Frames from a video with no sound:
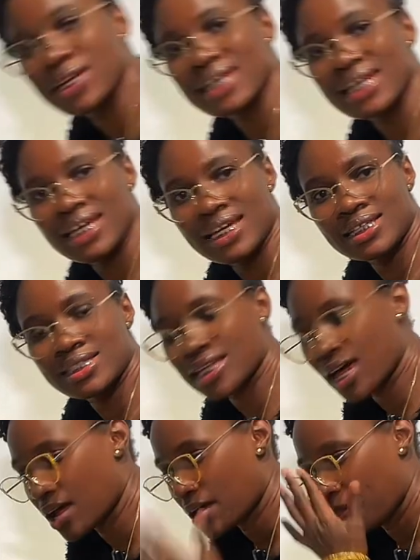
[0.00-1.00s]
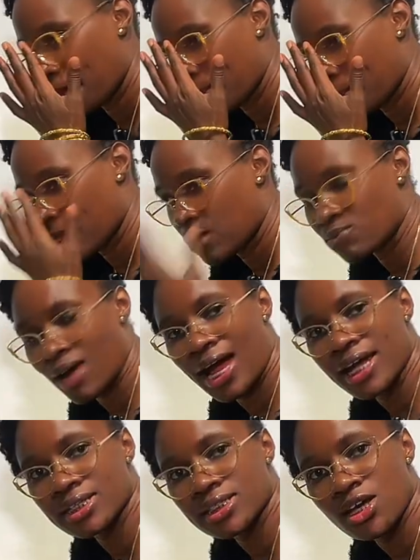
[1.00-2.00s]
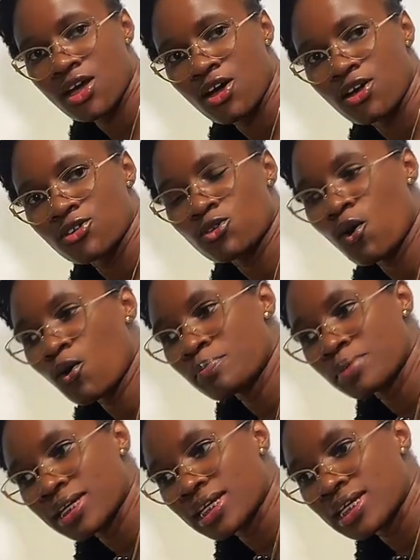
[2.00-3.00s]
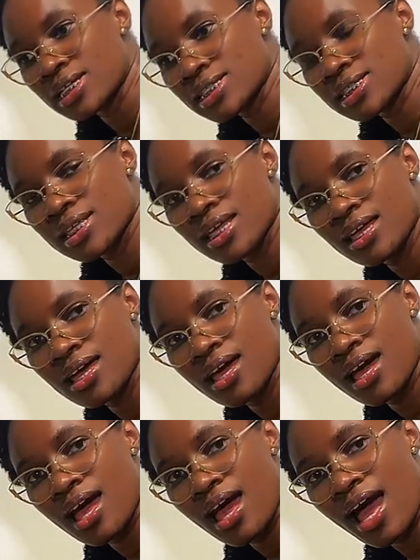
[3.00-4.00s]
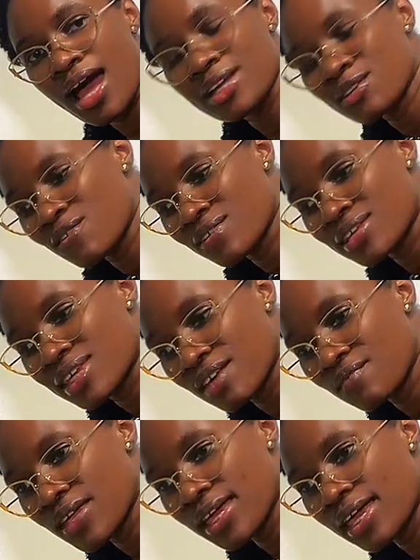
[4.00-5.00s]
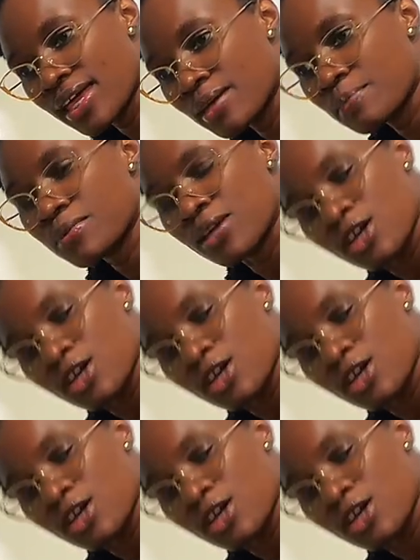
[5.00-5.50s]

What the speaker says: beneath, right? You're beneath, and you're giving him,